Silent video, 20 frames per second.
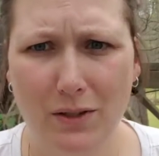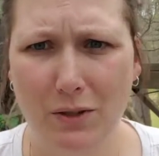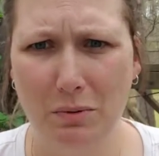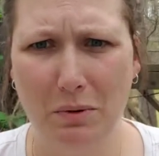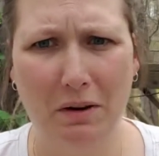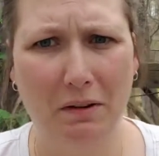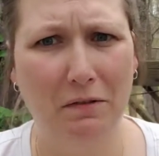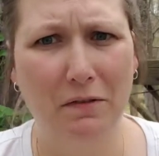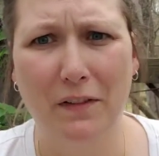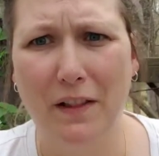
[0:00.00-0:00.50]

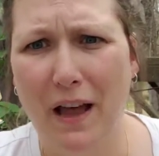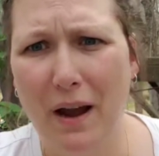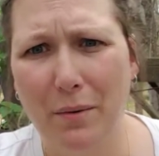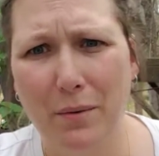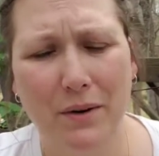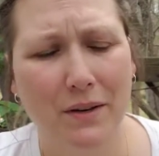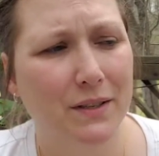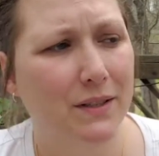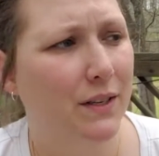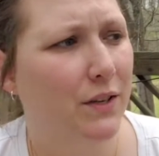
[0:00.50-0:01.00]
doing
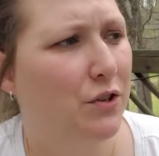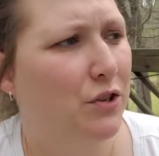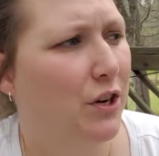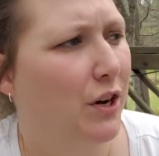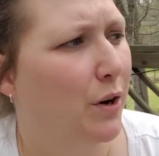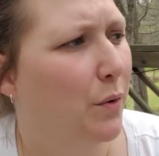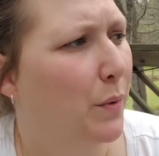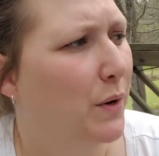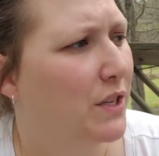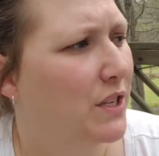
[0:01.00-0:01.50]
flowers this
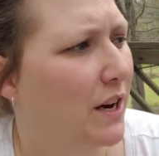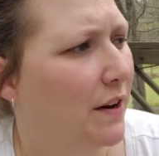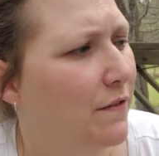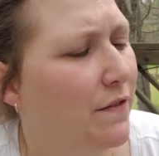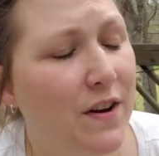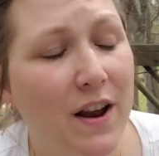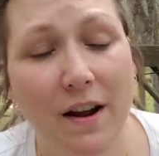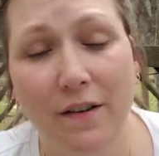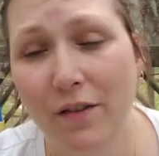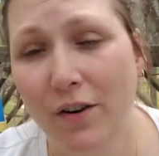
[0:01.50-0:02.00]
year, which I've
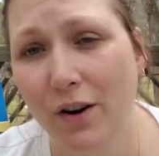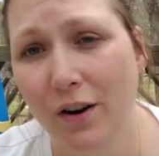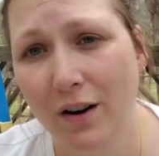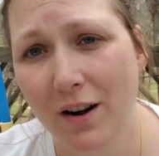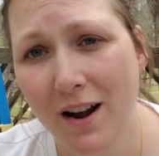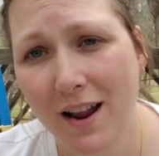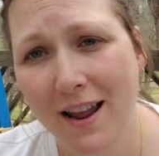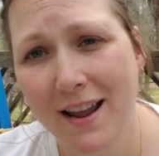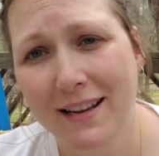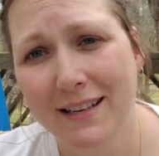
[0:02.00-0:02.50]
never
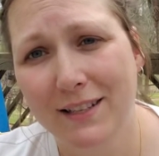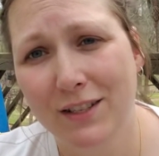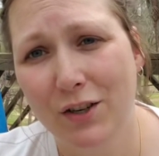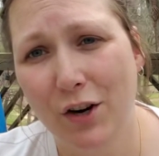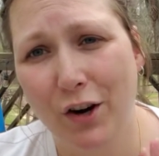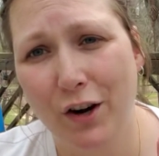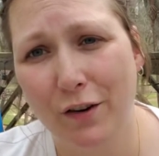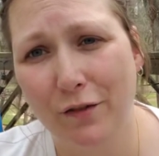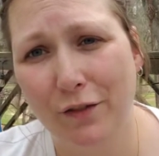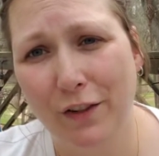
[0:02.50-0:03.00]

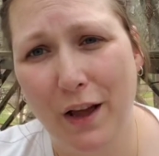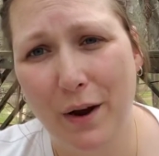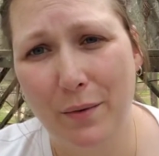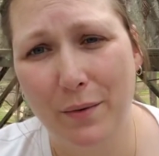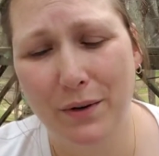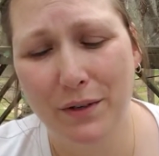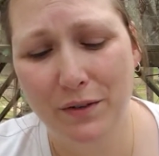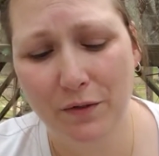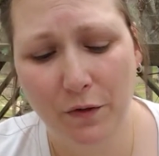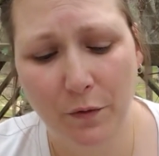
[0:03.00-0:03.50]
started
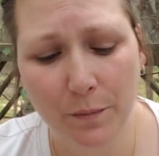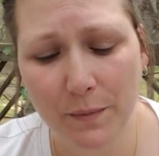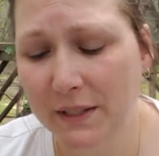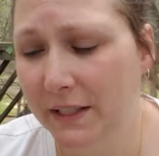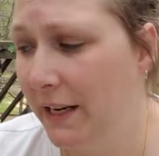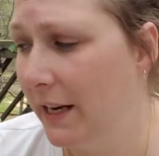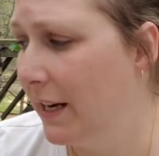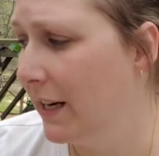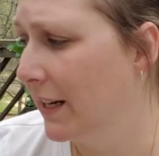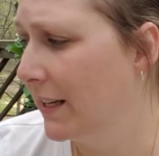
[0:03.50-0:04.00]
flowers from
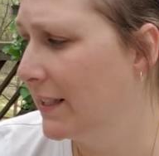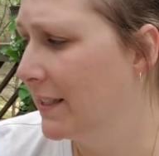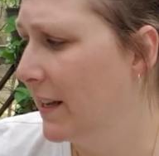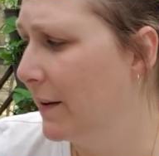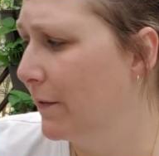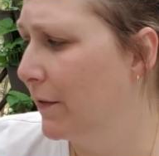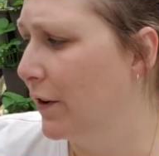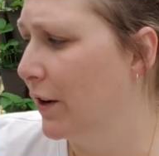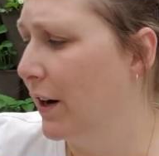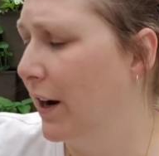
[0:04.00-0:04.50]
seed
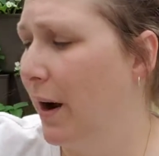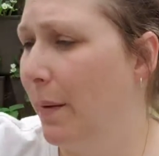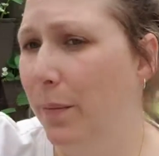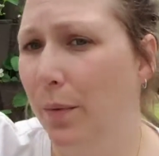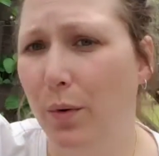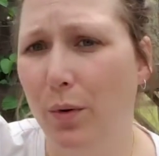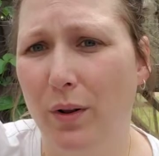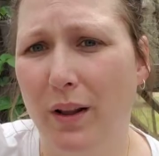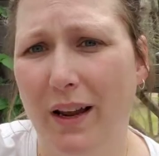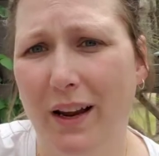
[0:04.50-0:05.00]
except for a
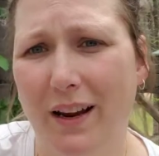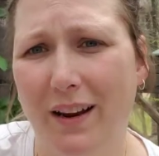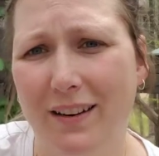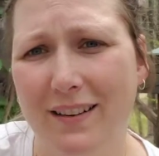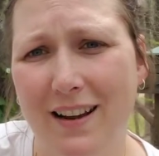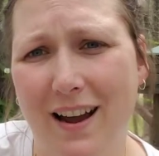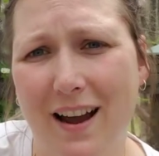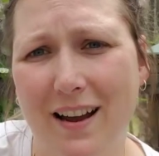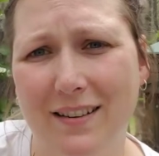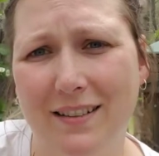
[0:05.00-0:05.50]
couple like
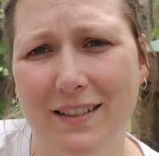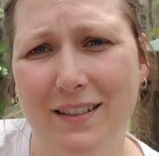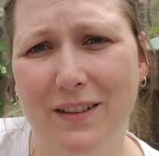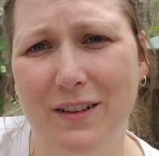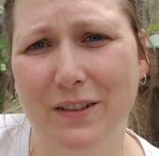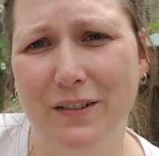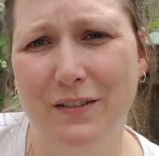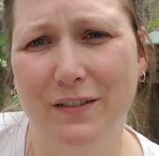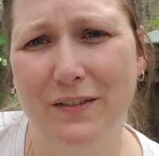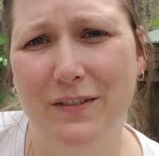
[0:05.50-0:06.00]
toss
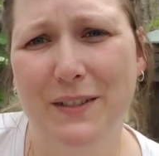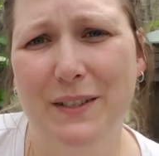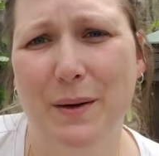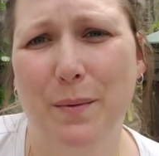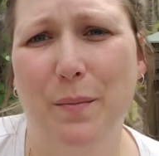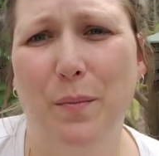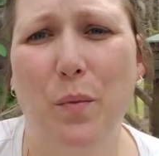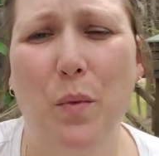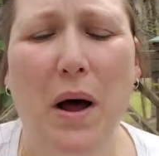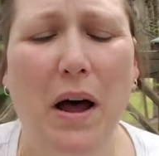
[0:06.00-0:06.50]
of
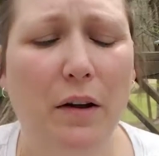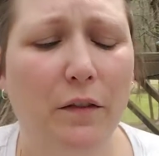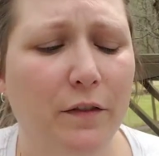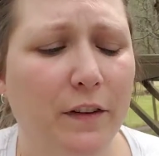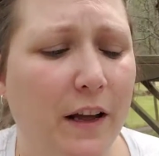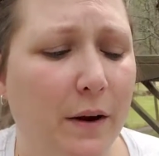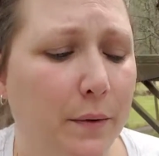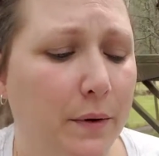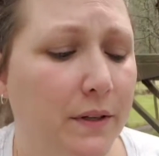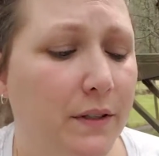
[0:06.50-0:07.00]
some
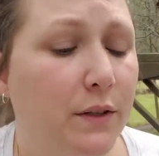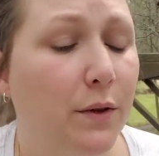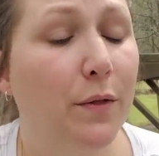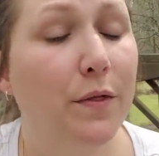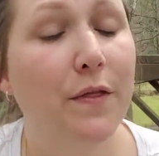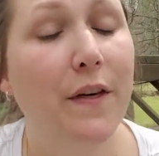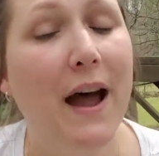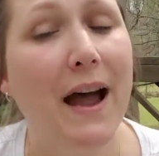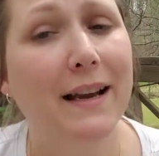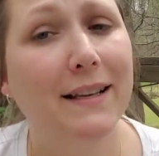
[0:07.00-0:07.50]
wildflowers. So
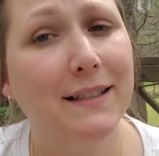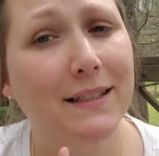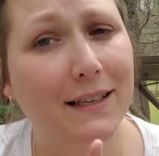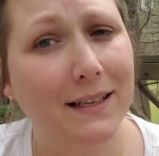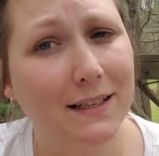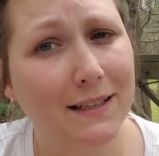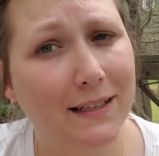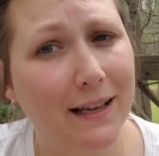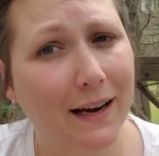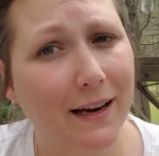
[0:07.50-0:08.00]
that's
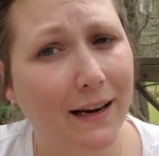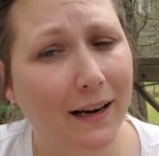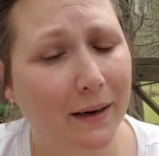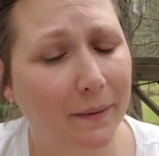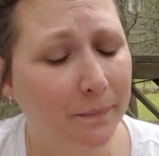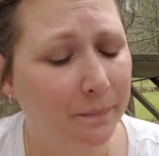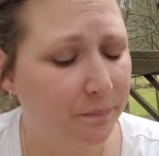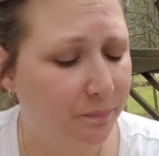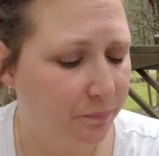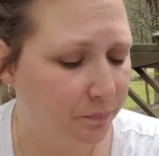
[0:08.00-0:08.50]

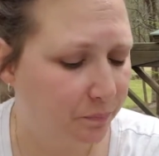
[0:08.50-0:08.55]
exciting.